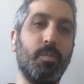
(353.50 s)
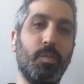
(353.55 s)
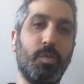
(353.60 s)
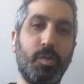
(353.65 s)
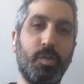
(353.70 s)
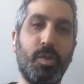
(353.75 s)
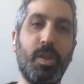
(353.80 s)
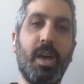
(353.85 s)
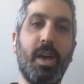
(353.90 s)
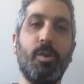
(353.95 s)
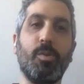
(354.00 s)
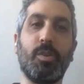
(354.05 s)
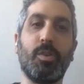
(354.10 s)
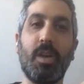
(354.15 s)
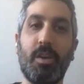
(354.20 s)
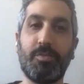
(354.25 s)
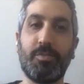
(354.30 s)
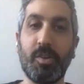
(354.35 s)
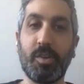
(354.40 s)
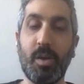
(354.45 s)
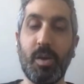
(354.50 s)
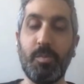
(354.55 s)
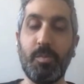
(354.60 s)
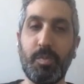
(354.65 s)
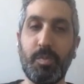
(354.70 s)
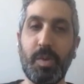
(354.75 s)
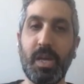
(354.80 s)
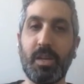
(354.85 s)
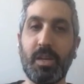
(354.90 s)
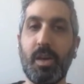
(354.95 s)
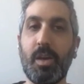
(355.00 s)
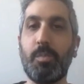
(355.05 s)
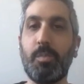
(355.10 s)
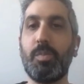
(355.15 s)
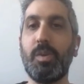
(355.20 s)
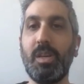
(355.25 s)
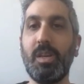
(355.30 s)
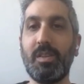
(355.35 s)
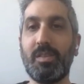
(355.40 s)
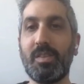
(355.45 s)
So now Kafka comes back up,
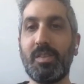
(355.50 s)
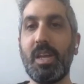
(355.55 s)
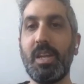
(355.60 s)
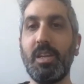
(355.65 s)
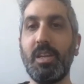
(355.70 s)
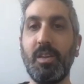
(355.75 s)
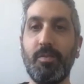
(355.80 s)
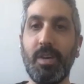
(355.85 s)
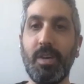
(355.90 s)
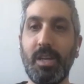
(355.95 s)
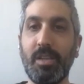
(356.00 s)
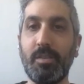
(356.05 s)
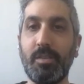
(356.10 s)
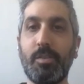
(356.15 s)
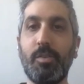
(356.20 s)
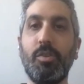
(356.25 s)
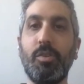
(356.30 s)
it's getting events.